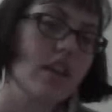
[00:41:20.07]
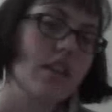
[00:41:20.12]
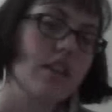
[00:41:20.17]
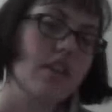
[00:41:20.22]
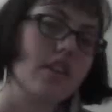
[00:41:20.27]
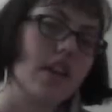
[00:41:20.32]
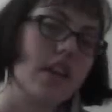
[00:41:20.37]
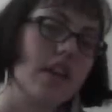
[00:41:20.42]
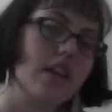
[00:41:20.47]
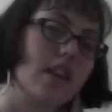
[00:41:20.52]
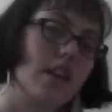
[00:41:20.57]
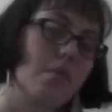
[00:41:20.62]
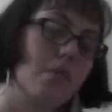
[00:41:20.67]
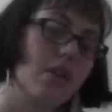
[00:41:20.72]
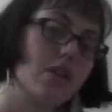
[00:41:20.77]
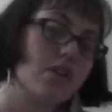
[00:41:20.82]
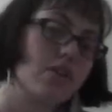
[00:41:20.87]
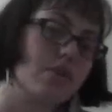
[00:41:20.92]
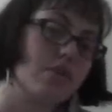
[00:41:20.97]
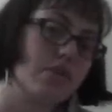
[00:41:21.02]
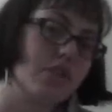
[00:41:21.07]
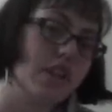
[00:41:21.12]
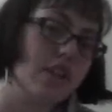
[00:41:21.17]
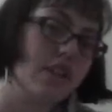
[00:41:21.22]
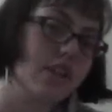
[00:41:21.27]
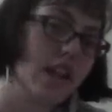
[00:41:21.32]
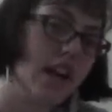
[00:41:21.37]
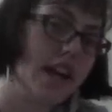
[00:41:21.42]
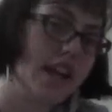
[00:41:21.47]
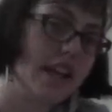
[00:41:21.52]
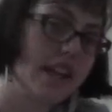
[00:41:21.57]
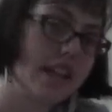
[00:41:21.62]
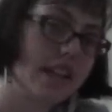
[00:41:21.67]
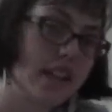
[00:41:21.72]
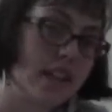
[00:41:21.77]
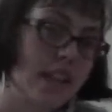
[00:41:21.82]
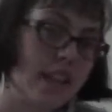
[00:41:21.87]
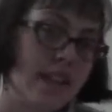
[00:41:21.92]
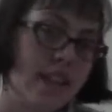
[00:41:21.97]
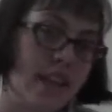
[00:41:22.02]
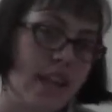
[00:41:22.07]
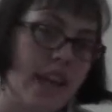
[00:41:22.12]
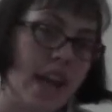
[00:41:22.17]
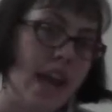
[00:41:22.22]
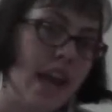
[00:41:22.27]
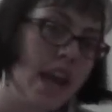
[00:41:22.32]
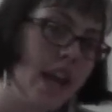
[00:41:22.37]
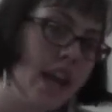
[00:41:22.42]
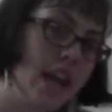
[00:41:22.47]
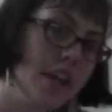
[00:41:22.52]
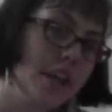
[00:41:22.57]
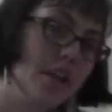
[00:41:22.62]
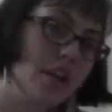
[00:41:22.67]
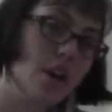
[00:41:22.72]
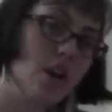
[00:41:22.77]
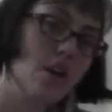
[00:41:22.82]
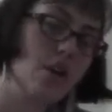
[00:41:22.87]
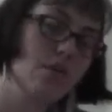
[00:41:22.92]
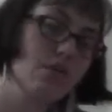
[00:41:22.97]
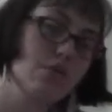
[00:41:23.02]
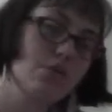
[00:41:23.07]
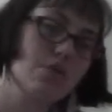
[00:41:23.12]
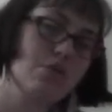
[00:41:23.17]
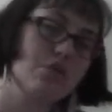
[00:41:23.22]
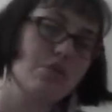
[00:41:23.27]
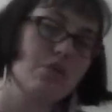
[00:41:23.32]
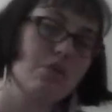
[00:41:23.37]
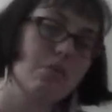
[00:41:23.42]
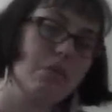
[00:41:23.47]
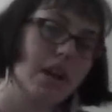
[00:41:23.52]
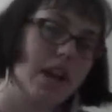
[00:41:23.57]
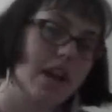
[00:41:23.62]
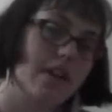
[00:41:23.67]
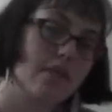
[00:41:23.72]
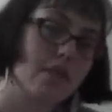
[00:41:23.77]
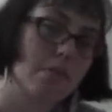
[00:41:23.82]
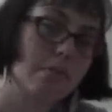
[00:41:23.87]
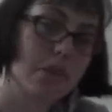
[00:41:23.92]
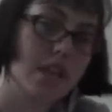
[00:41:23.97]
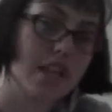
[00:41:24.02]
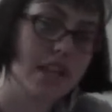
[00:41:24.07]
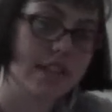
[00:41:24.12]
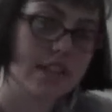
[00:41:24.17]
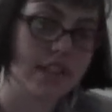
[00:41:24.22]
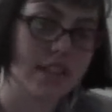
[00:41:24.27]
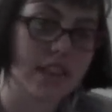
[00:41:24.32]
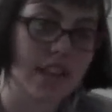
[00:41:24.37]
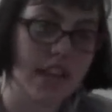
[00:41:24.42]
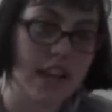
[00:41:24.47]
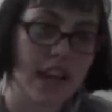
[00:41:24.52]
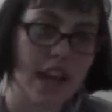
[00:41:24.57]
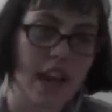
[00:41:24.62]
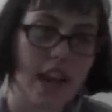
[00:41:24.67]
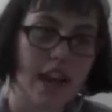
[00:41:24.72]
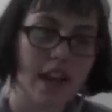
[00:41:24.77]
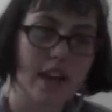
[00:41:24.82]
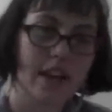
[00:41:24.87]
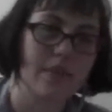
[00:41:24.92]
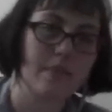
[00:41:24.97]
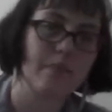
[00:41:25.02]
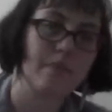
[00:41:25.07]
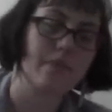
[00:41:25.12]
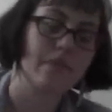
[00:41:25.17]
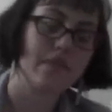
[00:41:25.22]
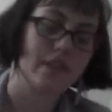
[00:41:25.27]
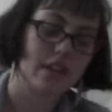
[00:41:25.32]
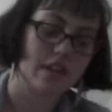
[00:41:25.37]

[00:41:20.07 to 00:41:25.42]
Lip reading: They want to feel like that they can go to whatever means that they can.